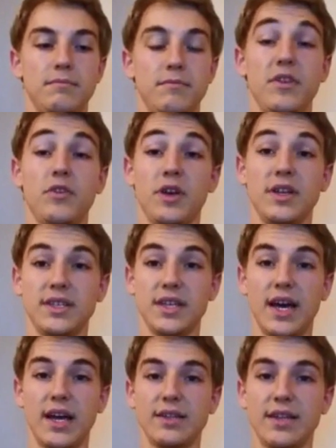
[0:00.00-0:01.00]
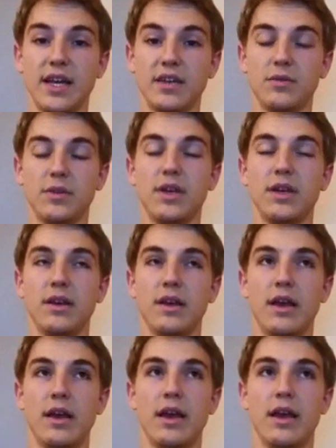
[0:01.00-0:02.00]
fifth grade science actually.
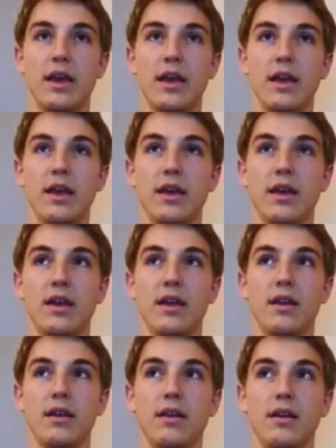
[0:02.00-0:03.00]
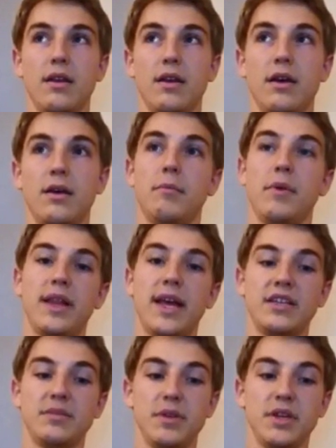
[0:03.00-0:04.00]
And my
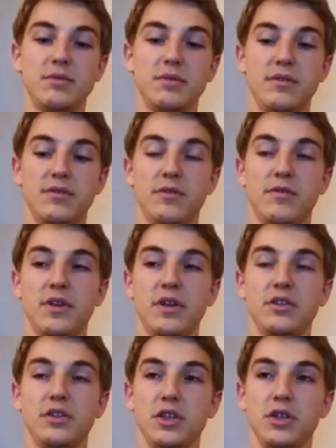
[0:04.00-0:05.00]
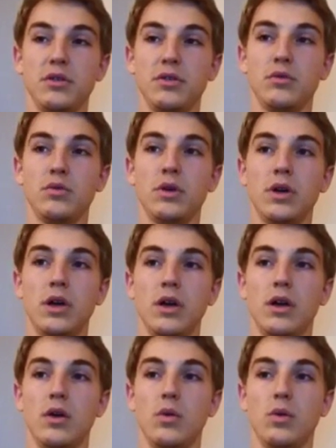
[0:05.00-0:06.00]
last placement for Field 2
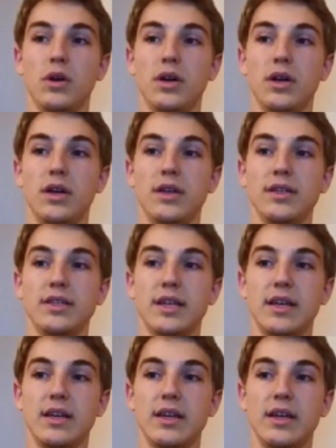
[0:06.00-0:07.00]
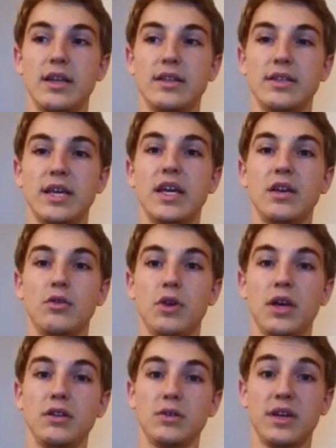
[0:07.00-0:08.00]
was in second
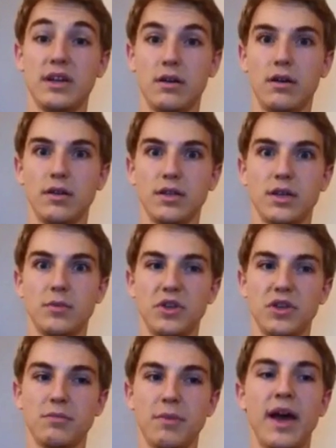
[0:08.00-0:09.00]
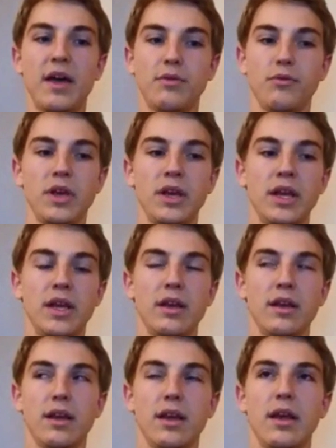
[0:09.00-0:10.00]
grade, so I had all the subjects math, reading,
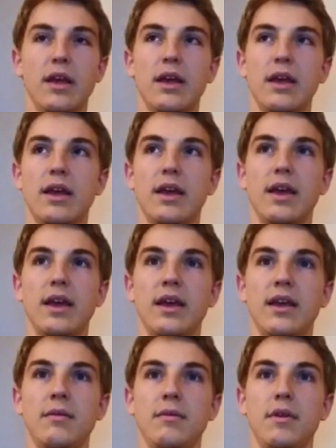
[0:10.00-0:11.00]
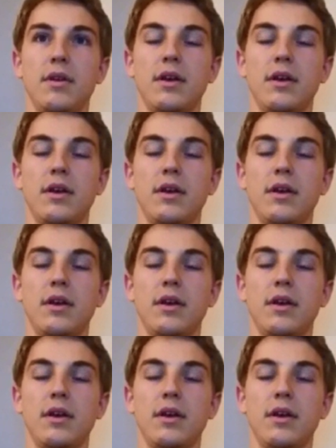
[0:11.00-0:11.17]
and